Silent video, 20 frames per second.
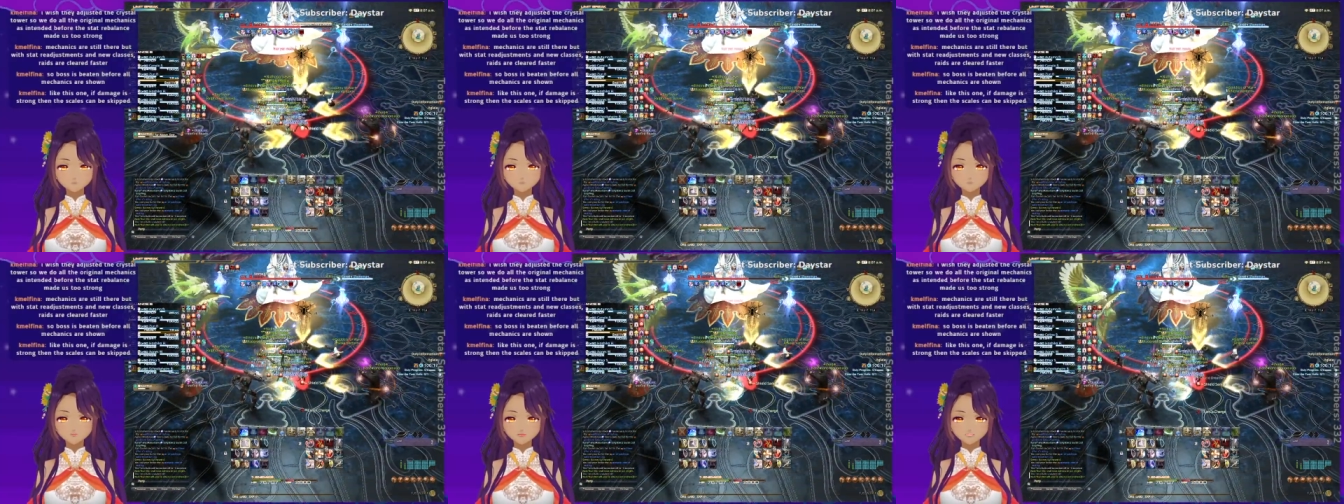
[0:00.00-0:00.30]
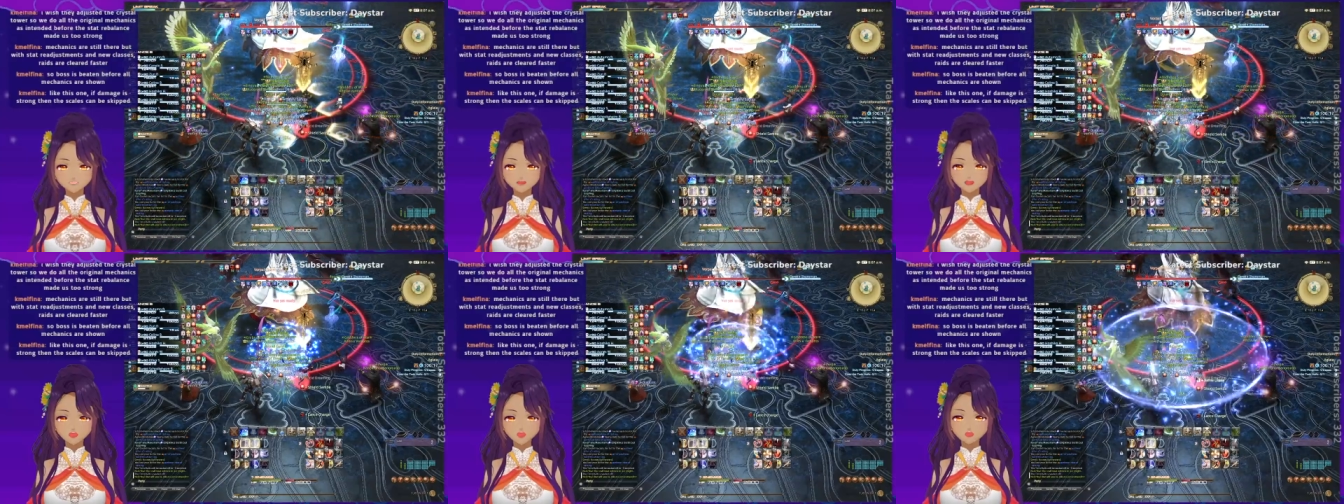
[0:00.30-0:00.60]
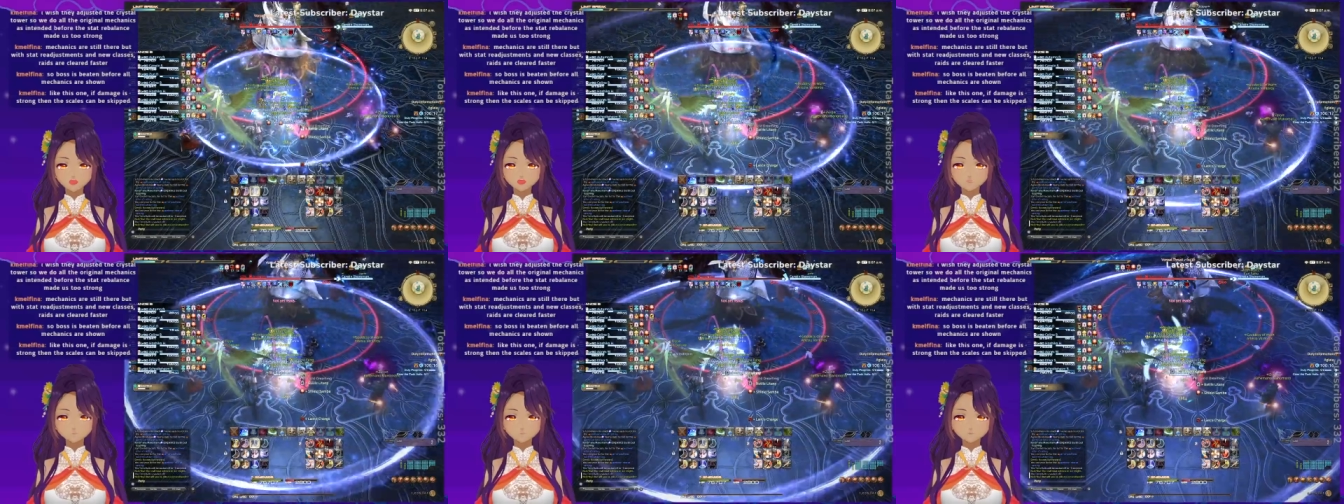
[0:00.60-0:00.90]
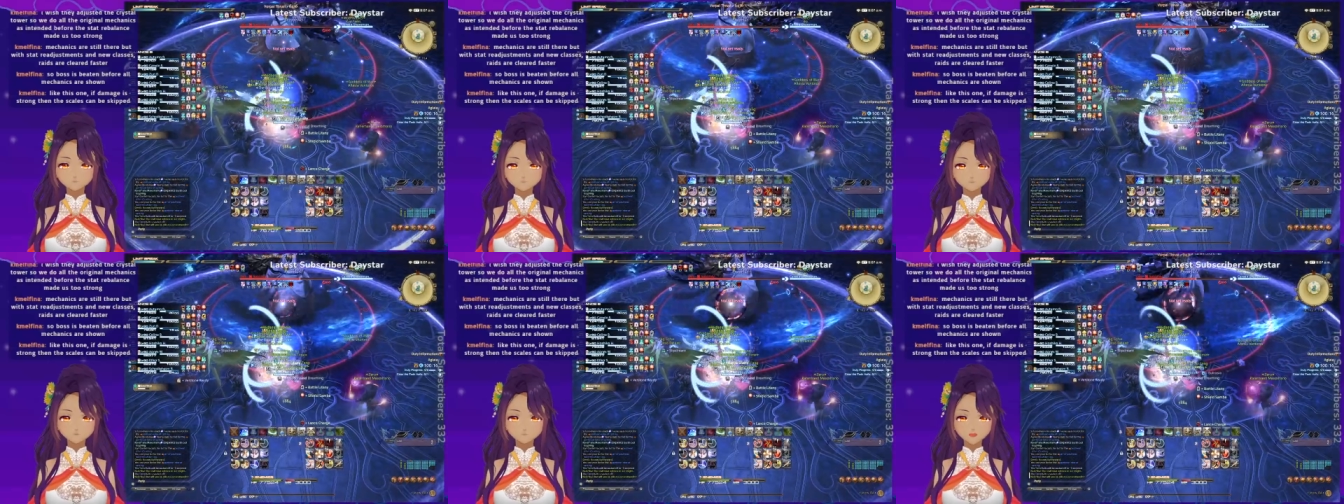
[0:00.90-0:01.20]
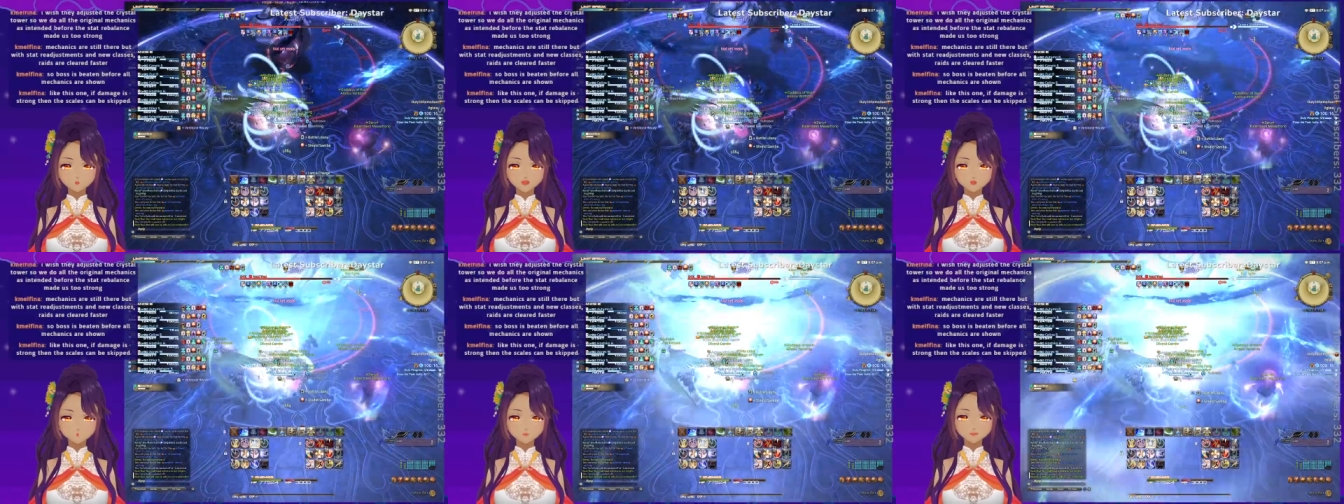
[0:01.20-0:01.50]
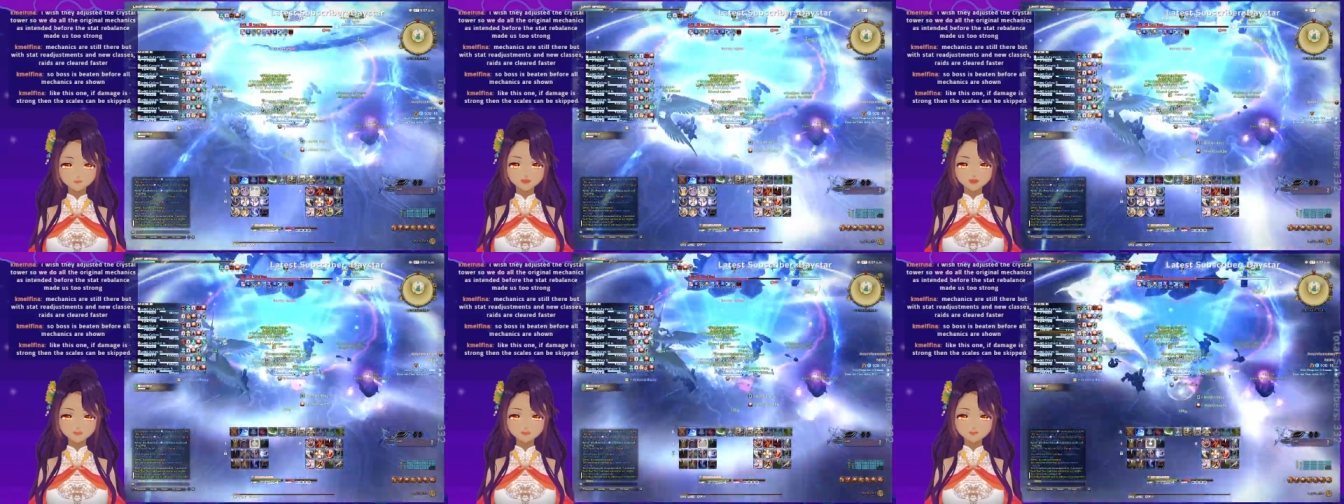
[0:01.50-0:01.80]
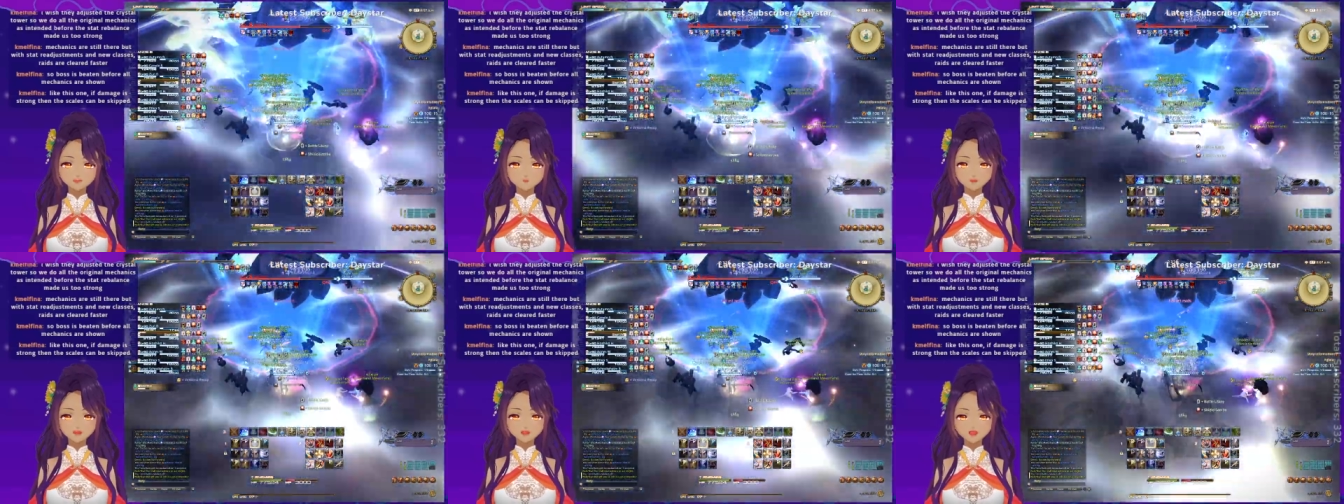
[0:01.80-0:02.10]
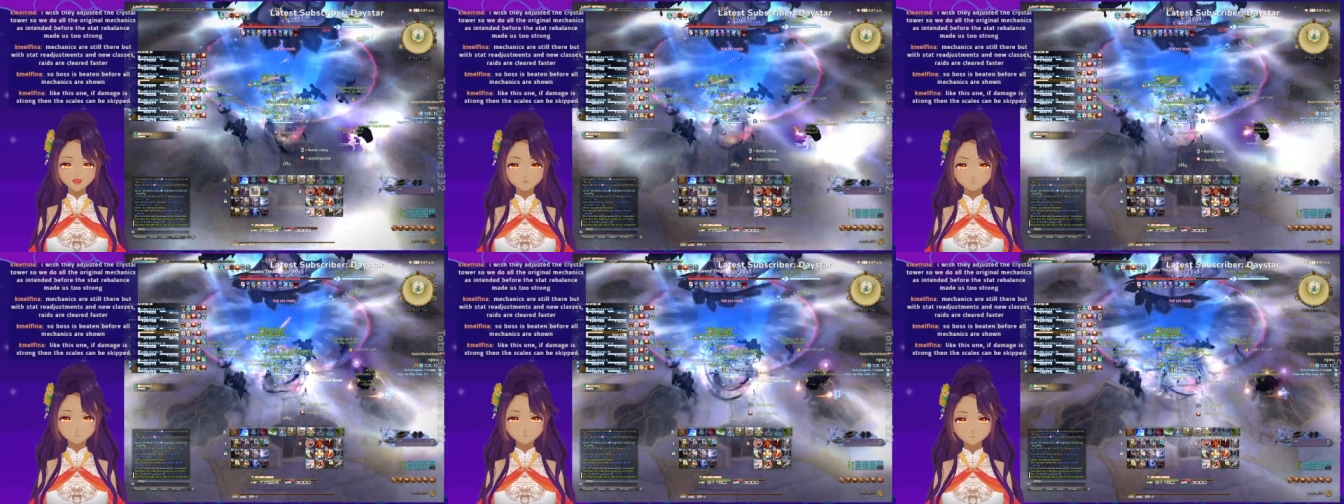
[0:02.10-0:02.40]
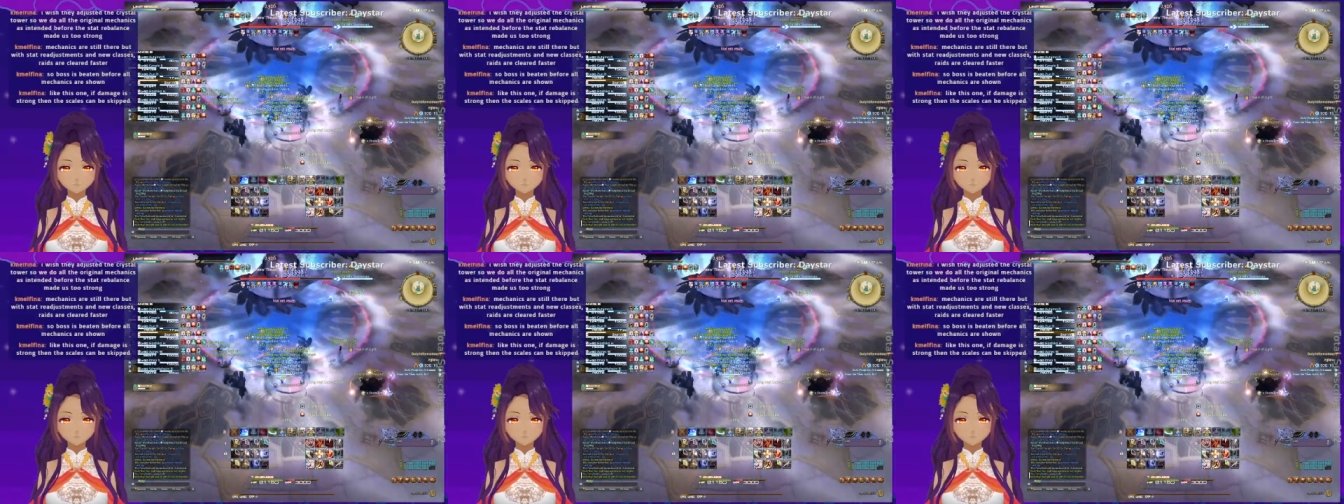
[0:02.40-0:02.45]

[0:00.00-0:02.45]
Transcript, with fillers: Here you go. Wait, where are you guys?